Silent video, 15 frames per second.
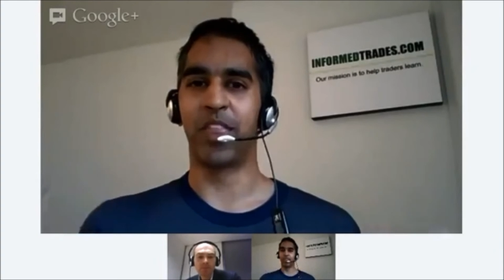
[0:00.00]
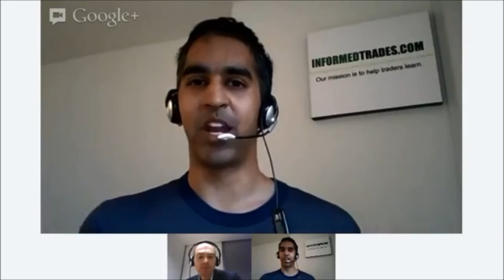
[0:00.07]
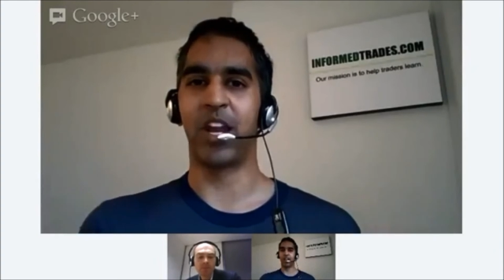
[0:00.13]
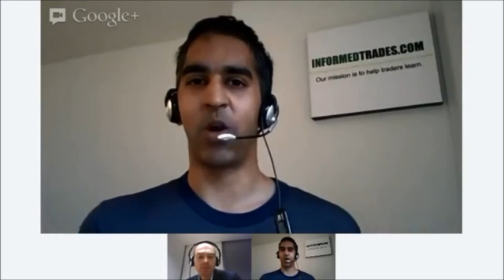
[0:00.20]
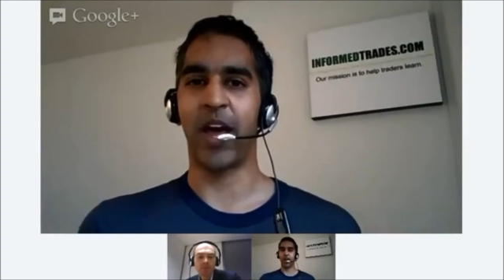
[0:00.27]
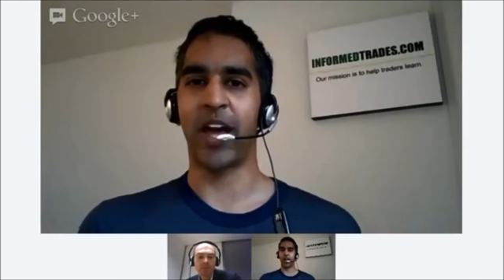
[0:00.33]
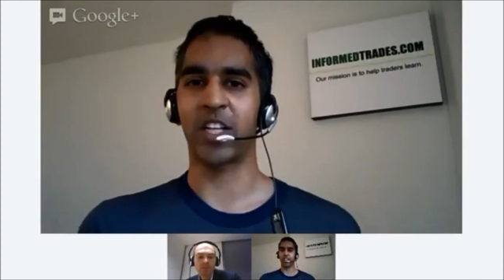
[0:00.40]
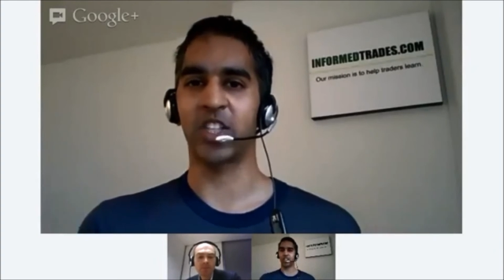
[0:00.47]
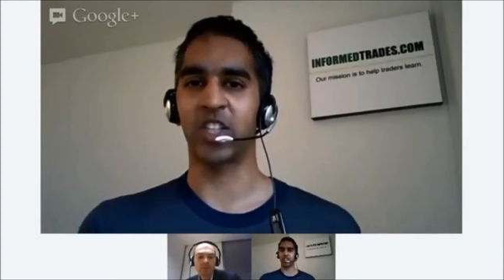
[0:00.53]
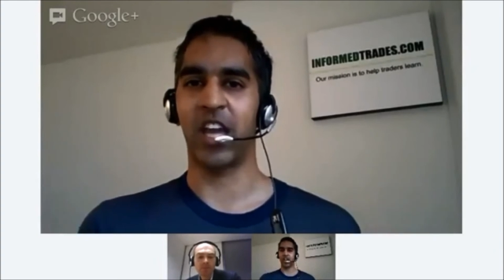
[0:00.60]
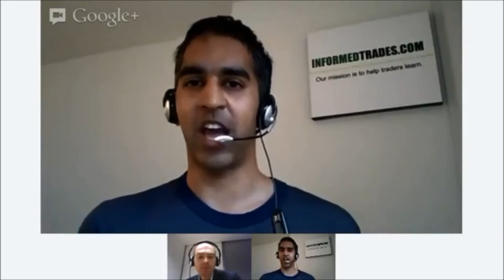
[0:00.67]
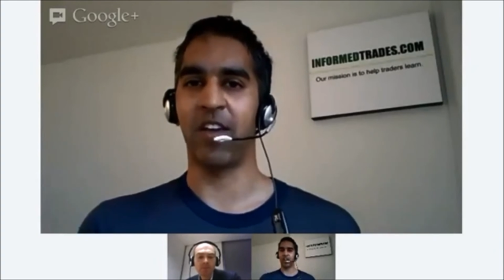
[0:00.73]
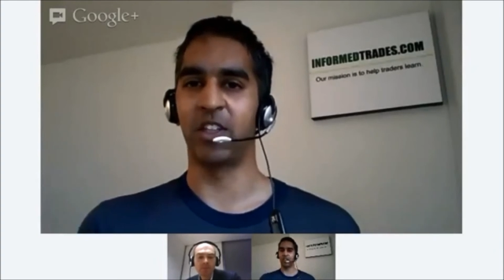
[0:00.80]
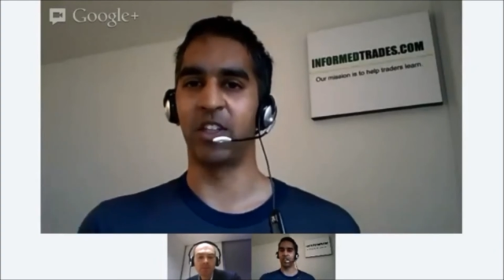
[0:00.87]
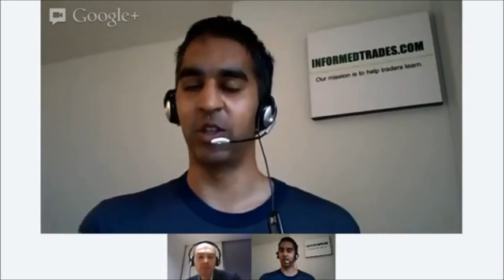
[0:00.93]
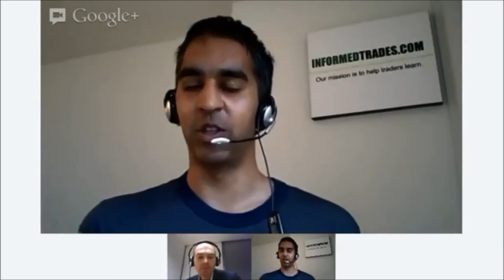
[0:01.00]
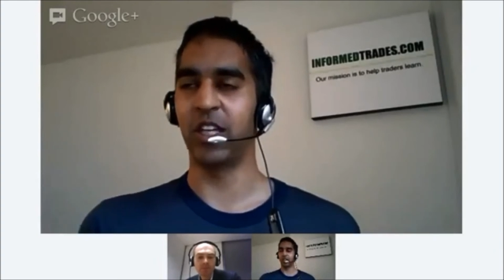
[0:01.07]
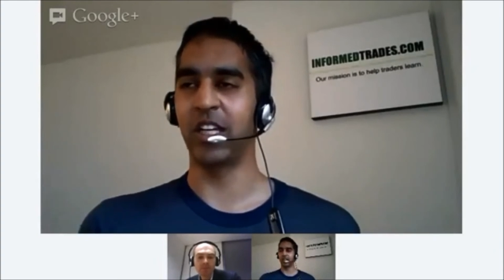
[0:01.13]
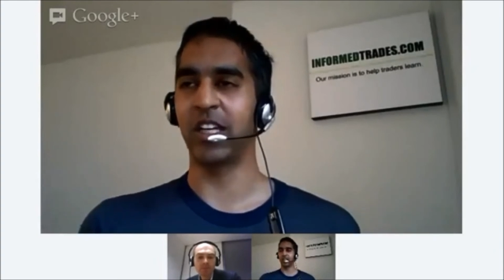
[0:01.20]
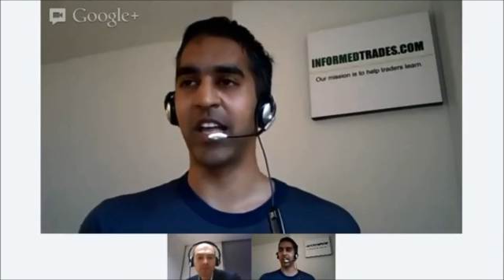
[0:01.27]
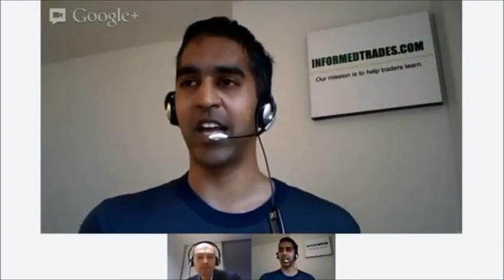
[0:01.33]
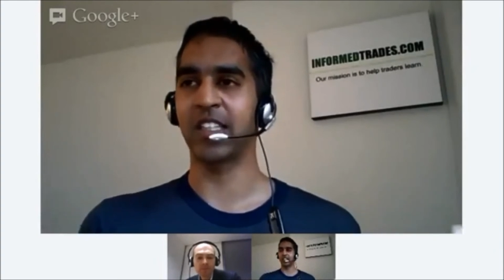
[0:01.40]
but they don't actually have it.
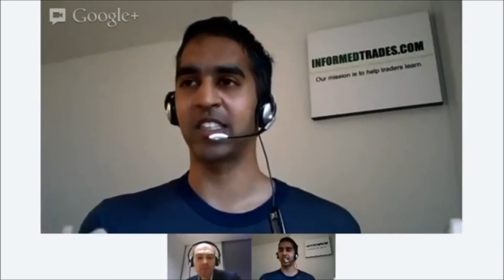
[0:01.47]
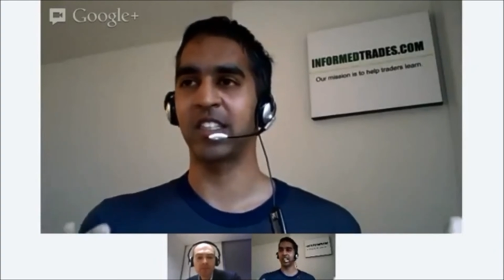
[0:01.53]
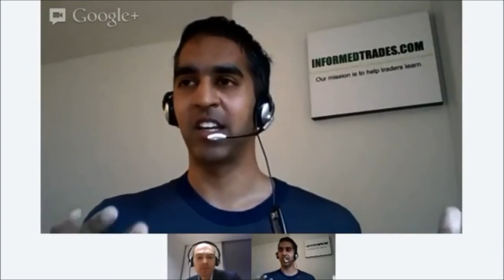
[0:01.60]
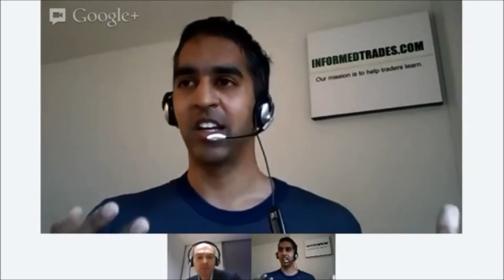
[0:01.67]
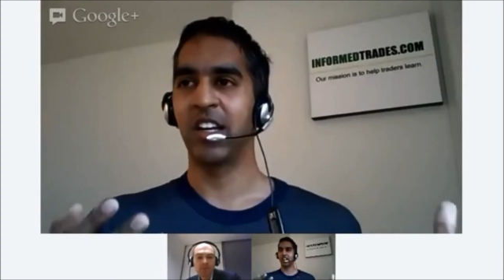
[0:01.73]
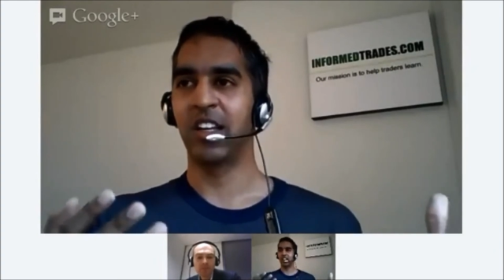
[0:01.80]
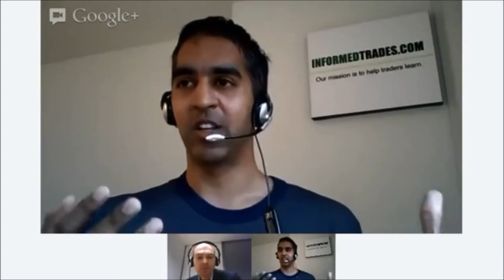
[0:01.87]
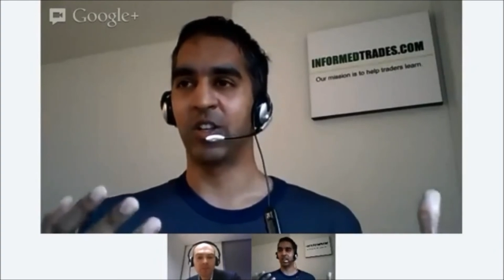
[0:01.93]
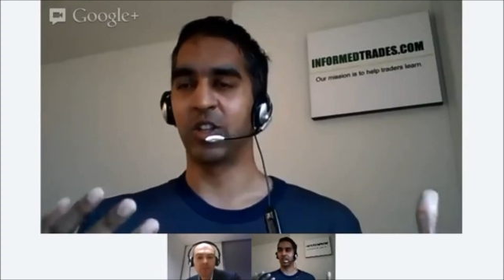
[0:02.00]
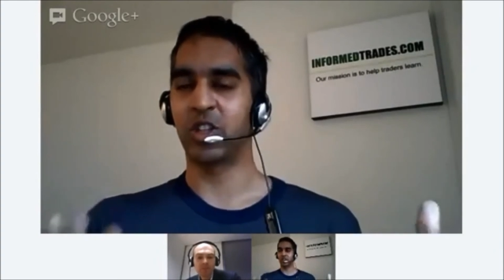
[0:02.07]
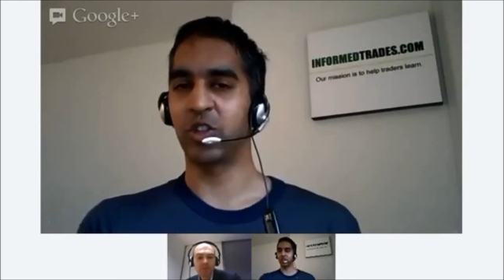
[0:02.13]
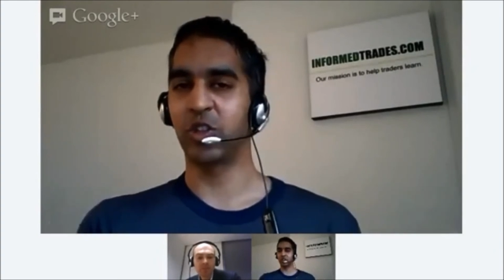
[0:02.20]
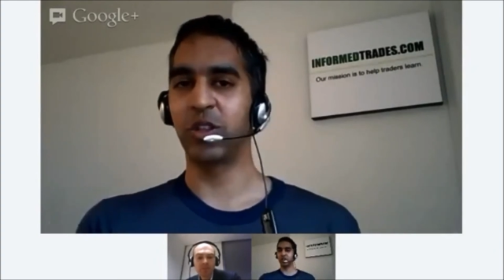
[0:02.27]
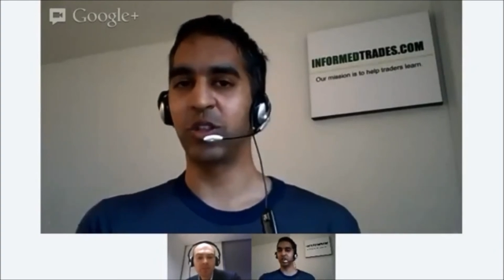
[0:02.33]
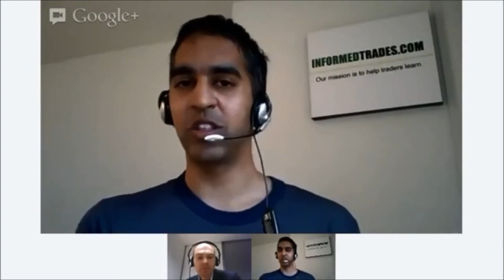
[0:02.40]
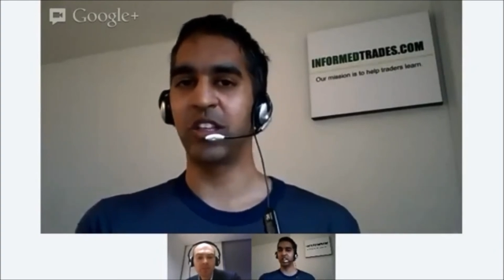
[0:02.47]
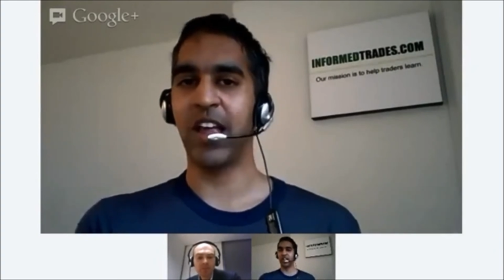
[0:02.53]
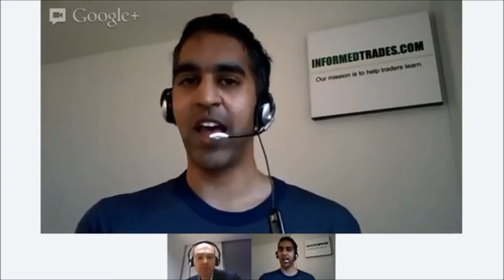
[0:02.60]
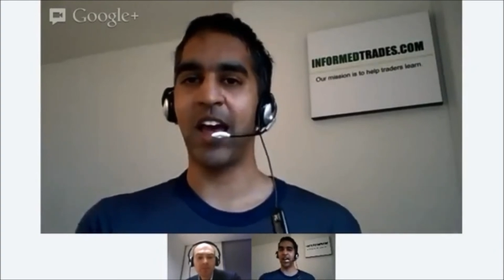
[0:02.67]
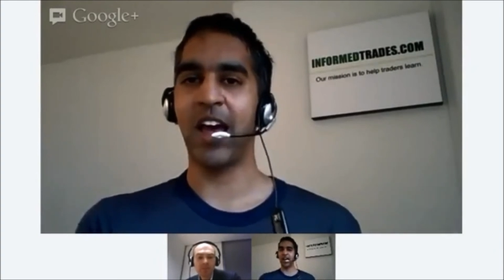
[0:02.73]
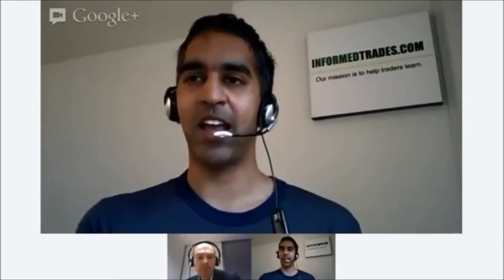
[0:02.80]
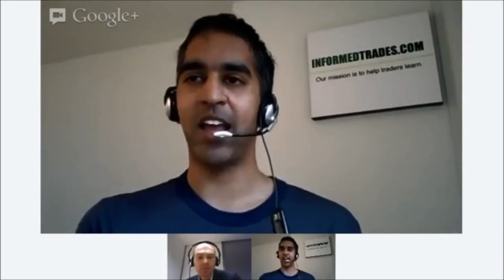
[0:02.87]
Do you think that's there's truth
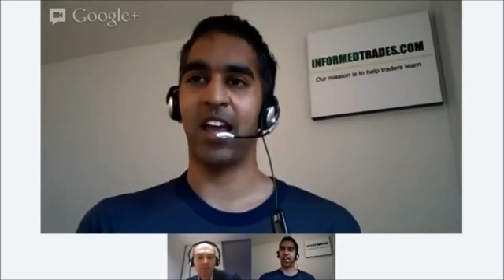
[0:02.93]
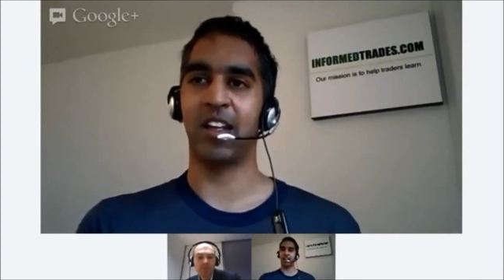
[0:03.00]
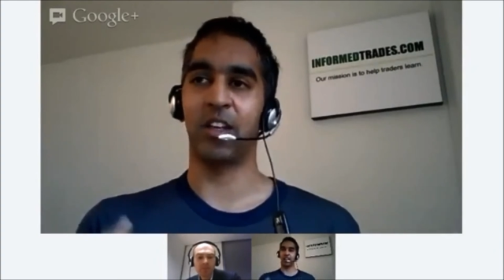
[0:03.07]
to that?